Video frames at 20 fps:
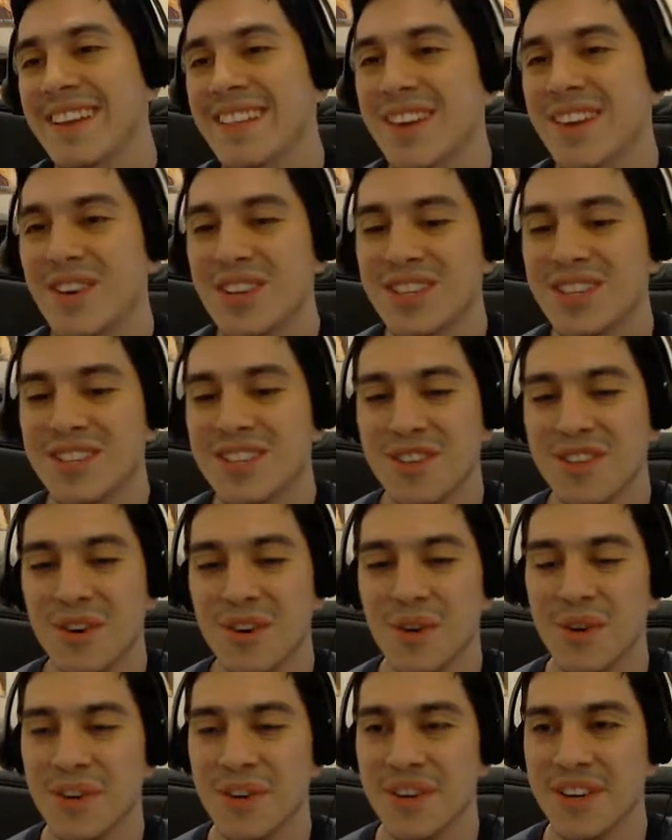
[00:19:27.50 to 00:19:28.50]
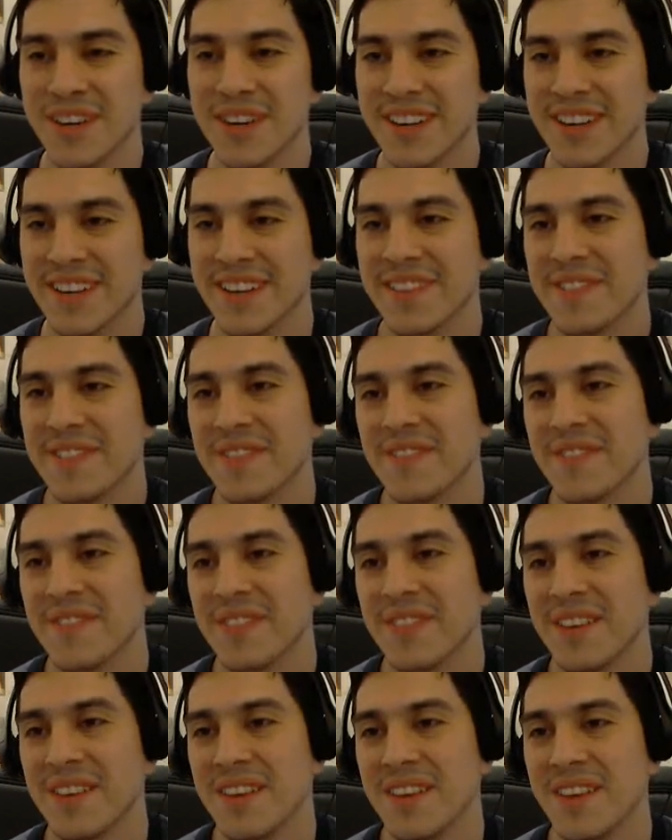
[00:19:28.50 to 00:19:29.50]
That was so good.
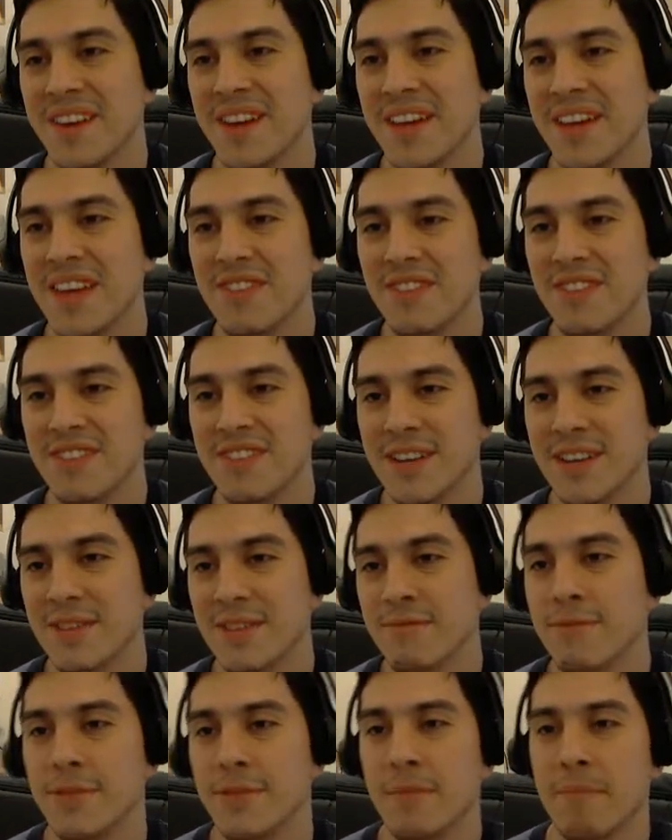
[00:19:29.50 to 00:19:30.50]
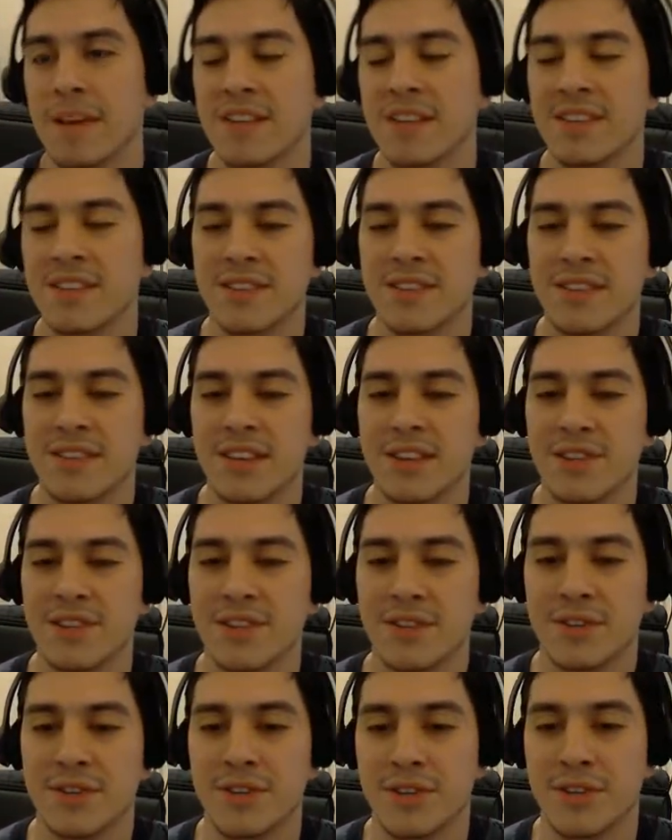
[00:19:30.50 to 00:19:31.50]
Yeah, Eve's Asylum for the mentally
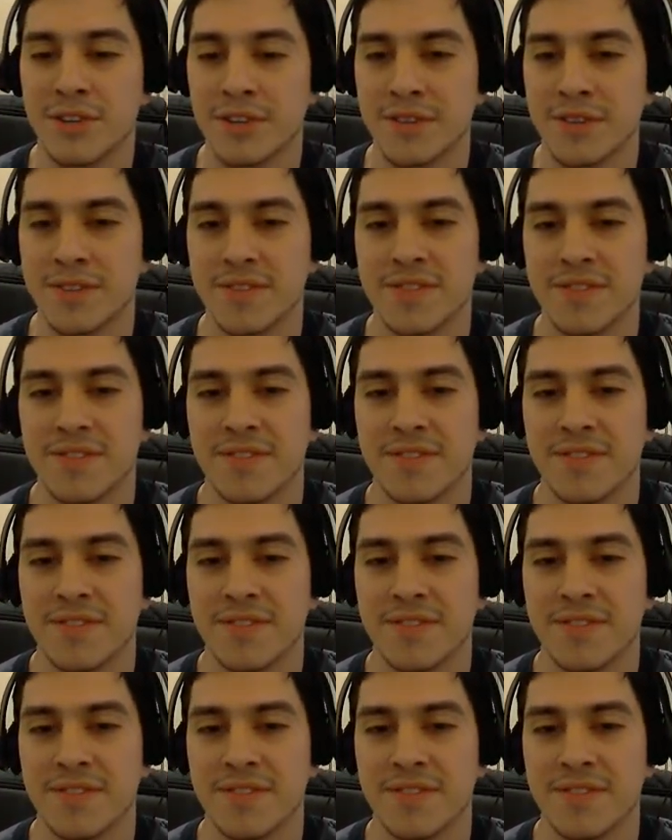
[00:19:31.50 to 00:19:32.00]
alternative.